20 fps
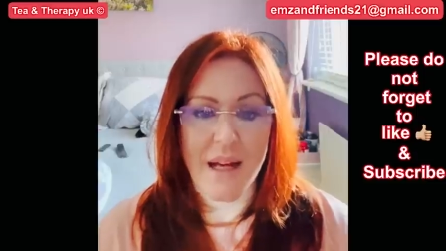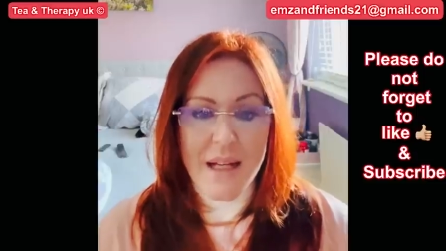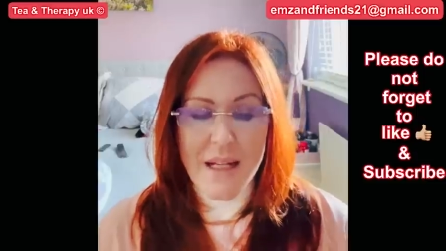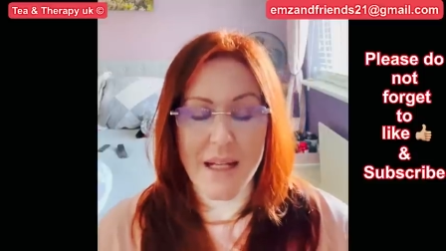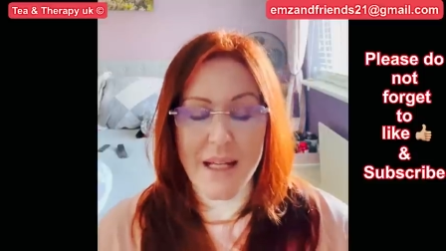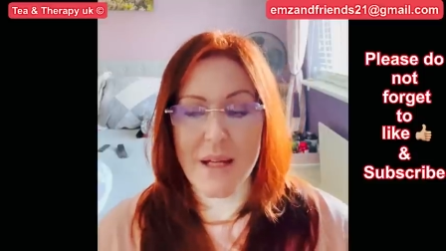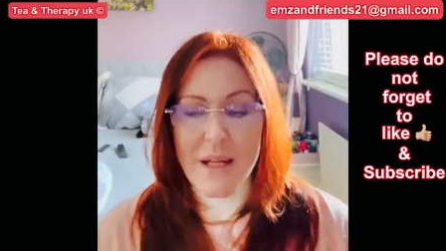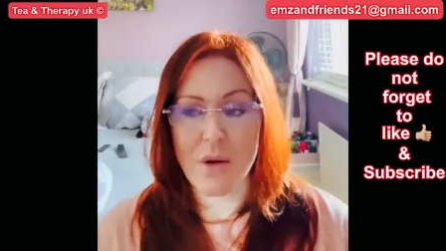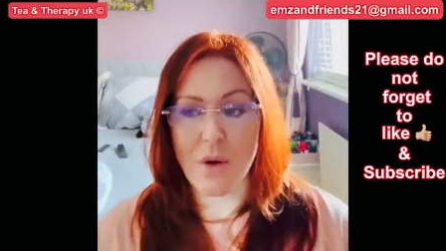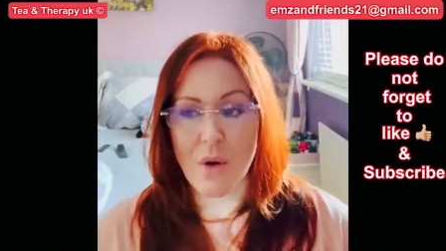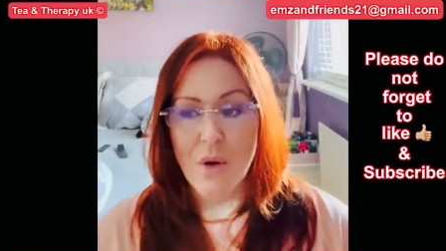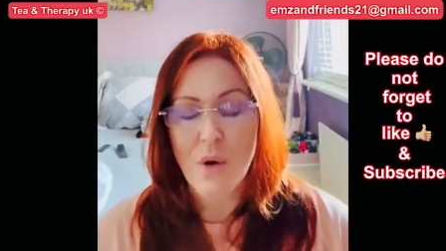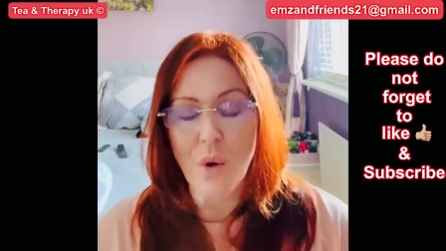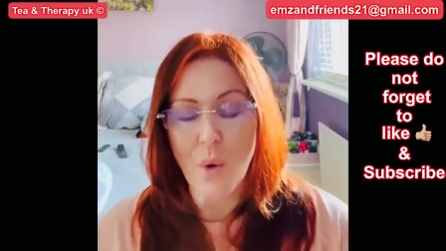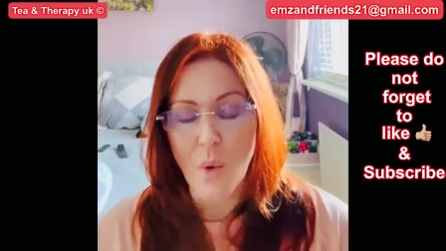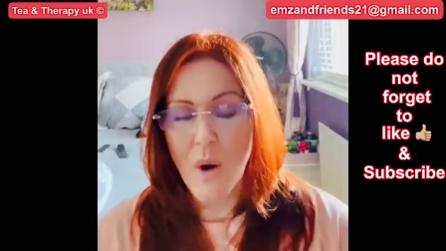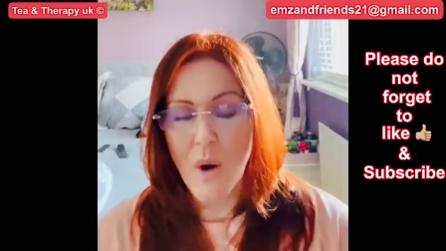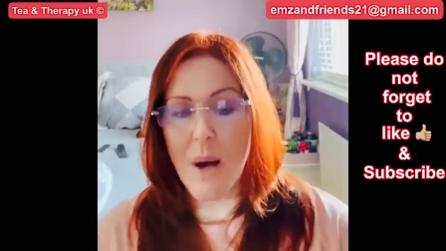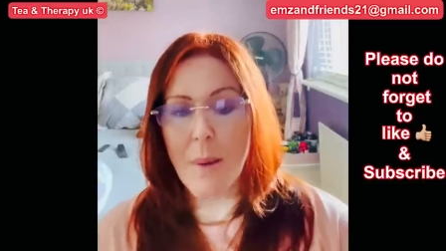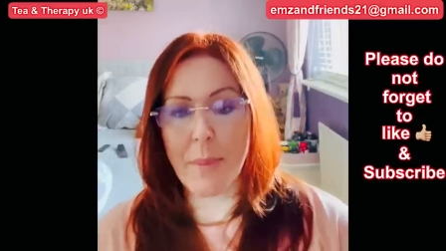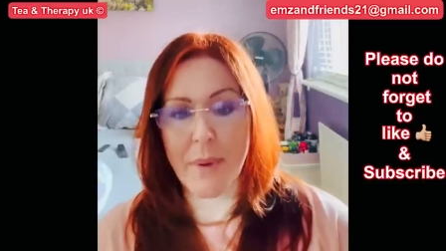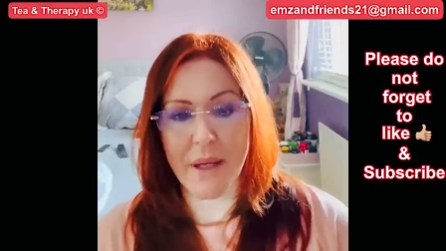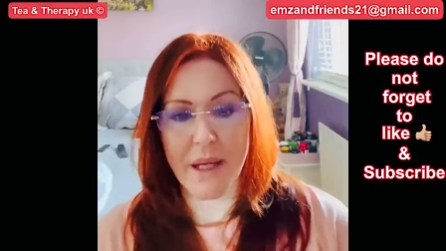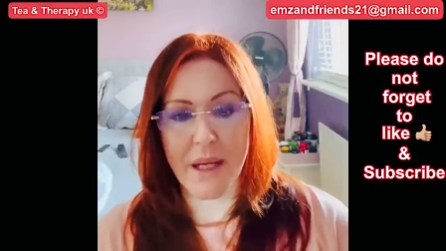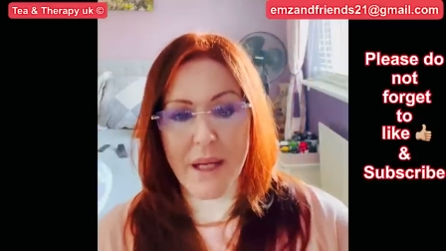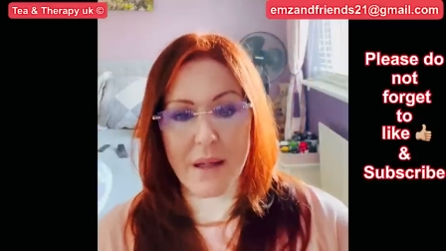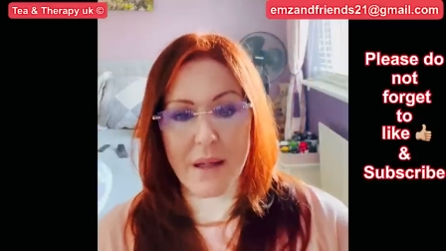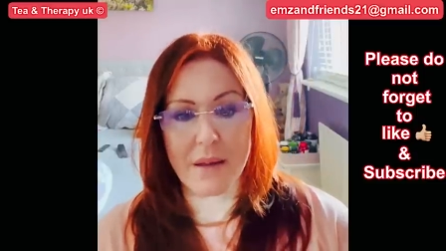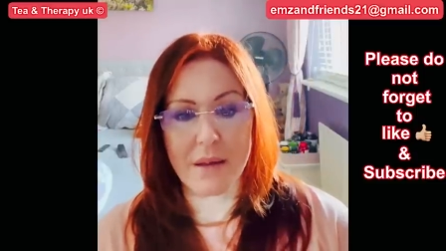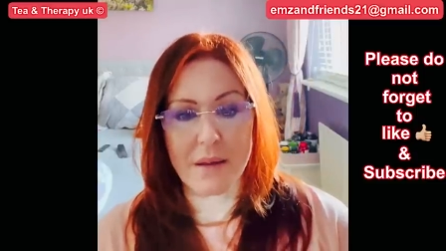And he got caught up in
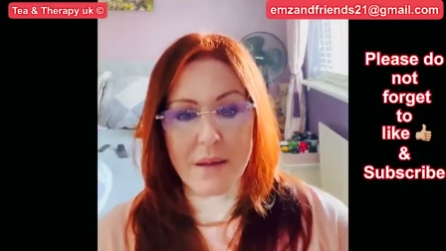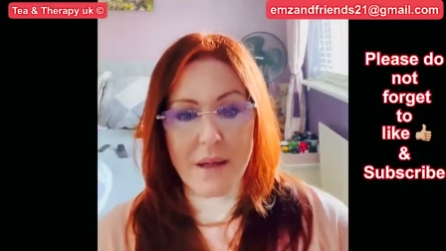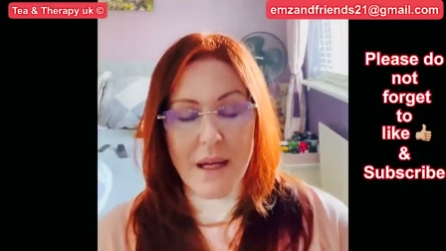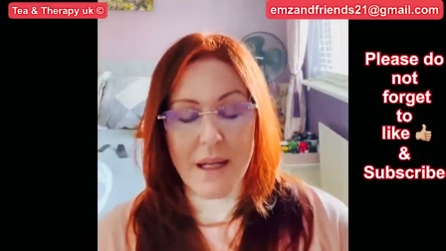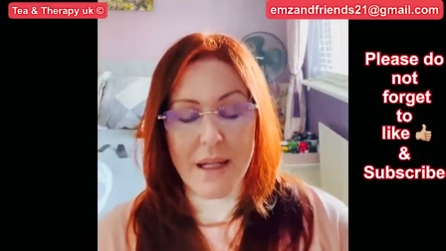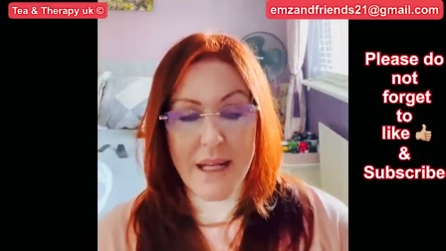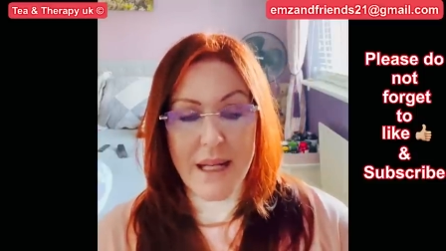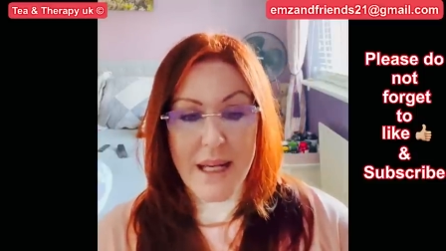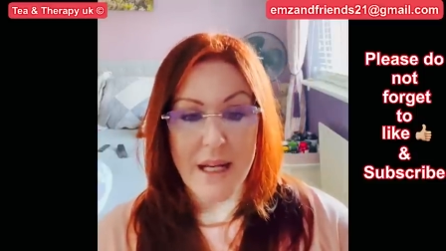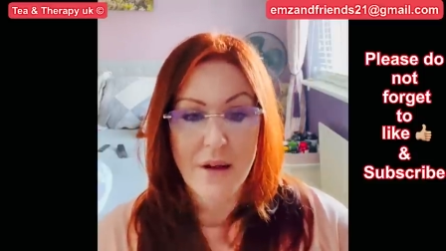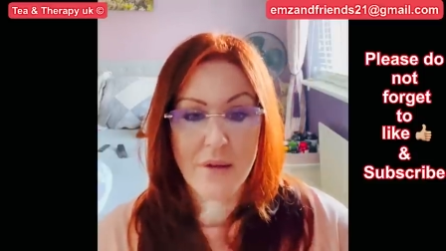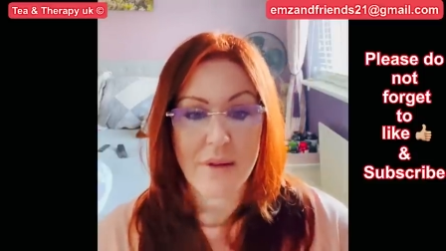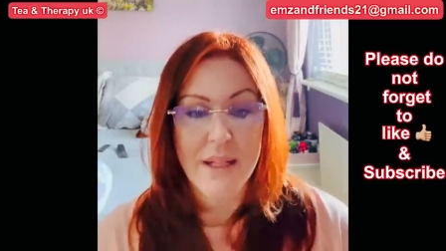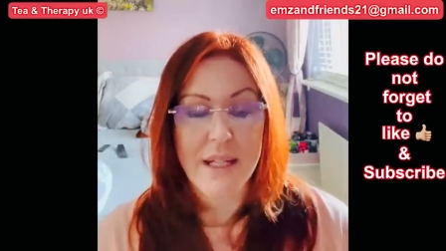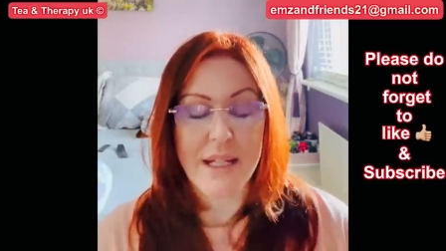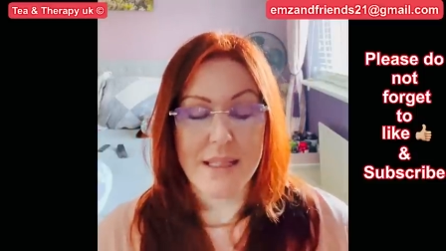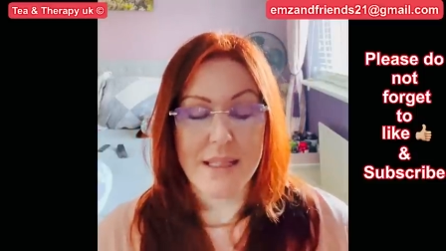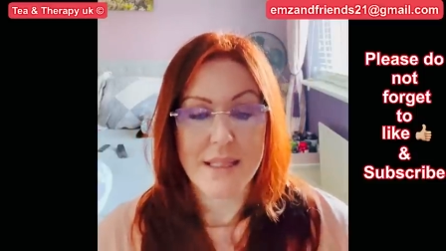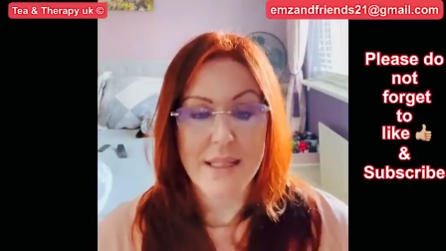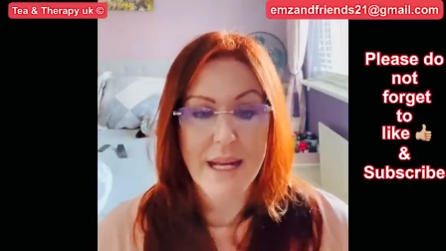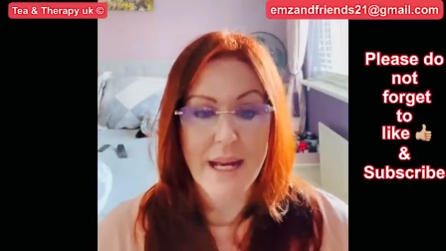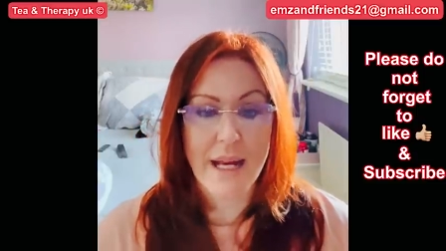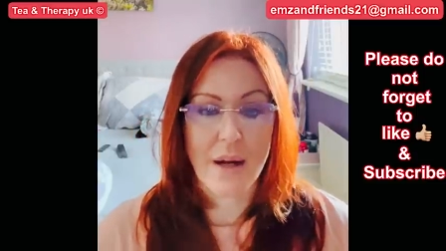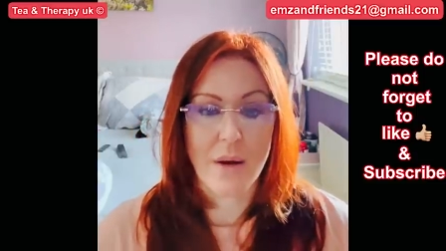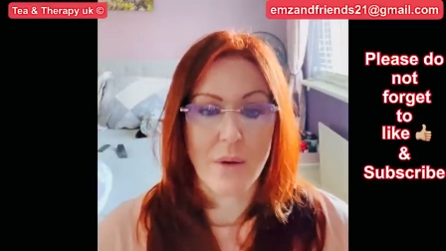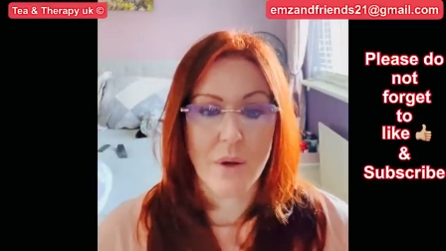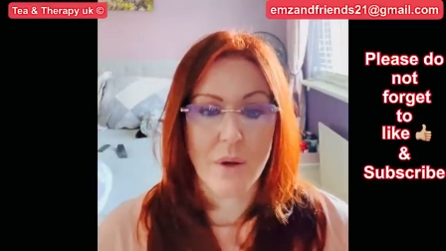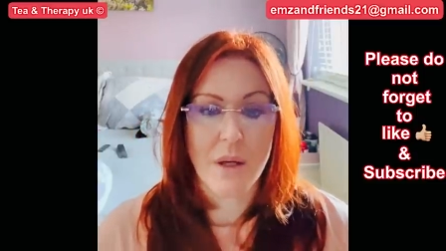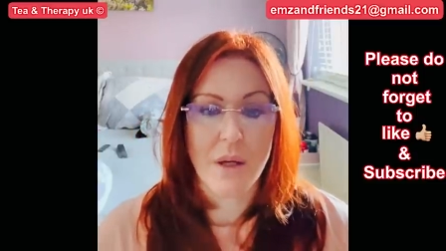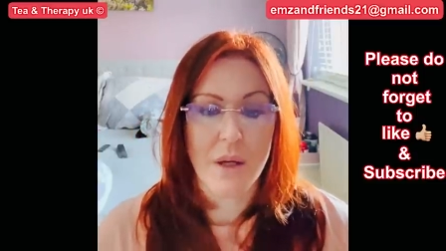it. And here he is now.